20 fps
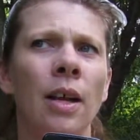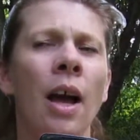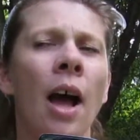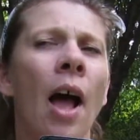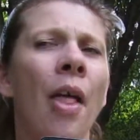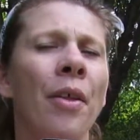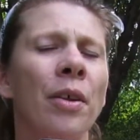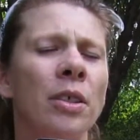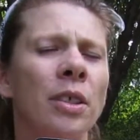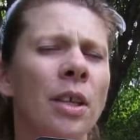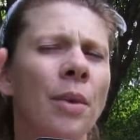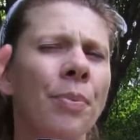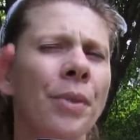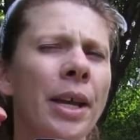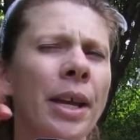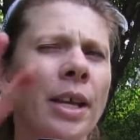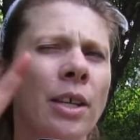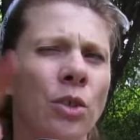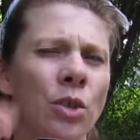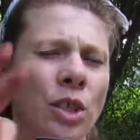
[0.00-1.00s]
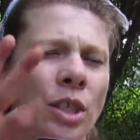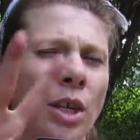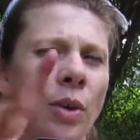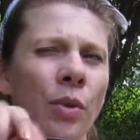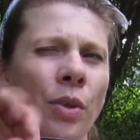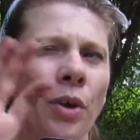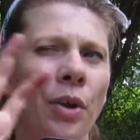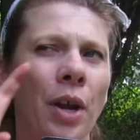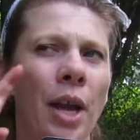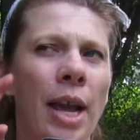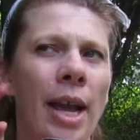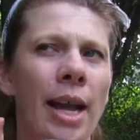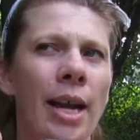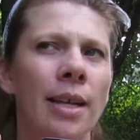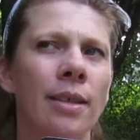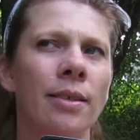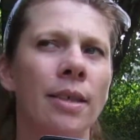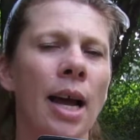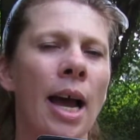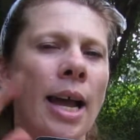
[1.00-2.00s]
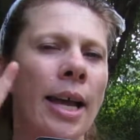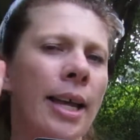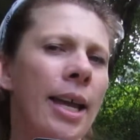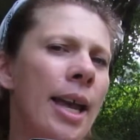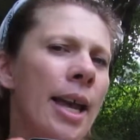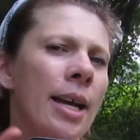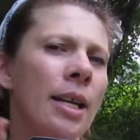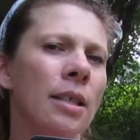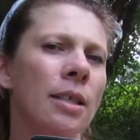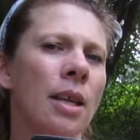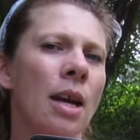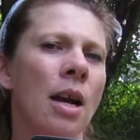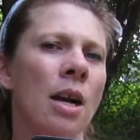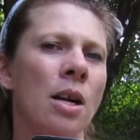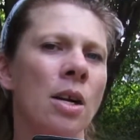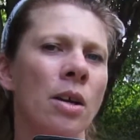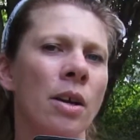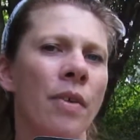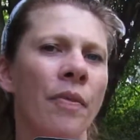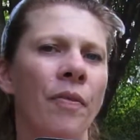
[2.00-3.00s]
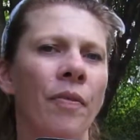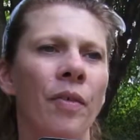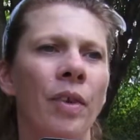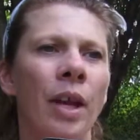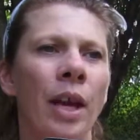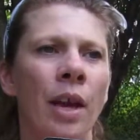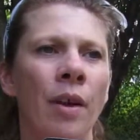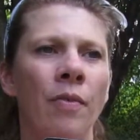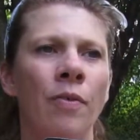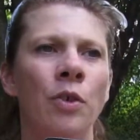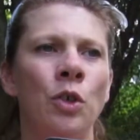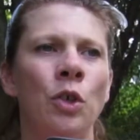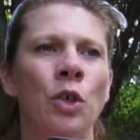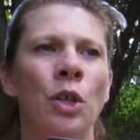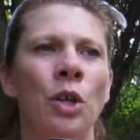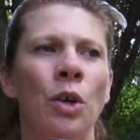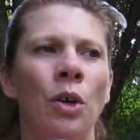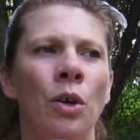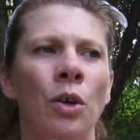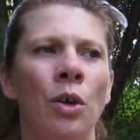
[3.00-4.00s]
And there's something interesting with her hands. I can't tell if she,